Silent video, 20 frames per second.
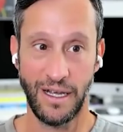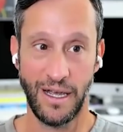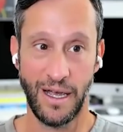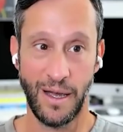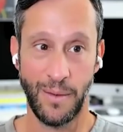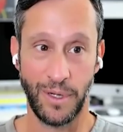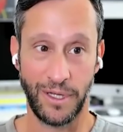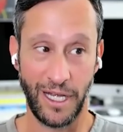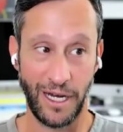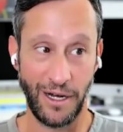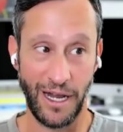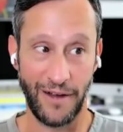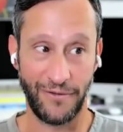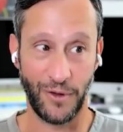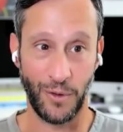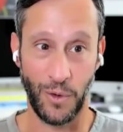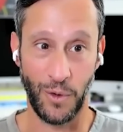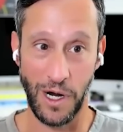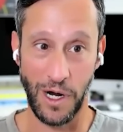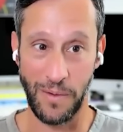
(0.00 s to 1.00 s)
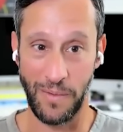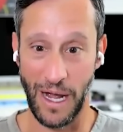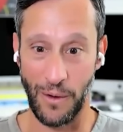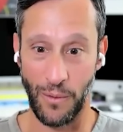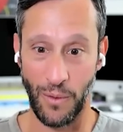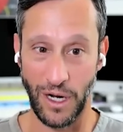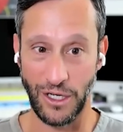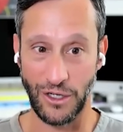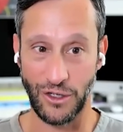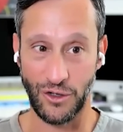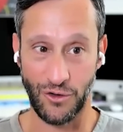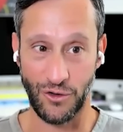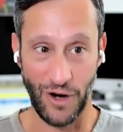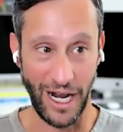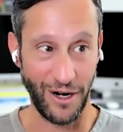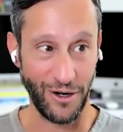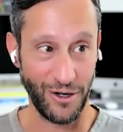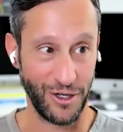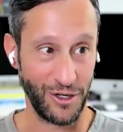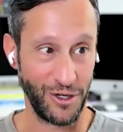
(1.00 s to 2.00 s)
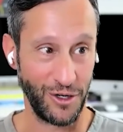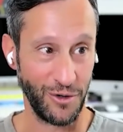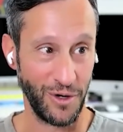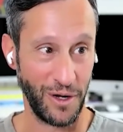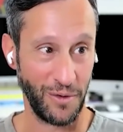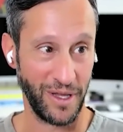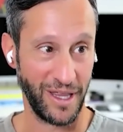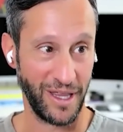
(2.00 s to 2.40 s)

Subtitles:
but then you have to worry about what traders are doing with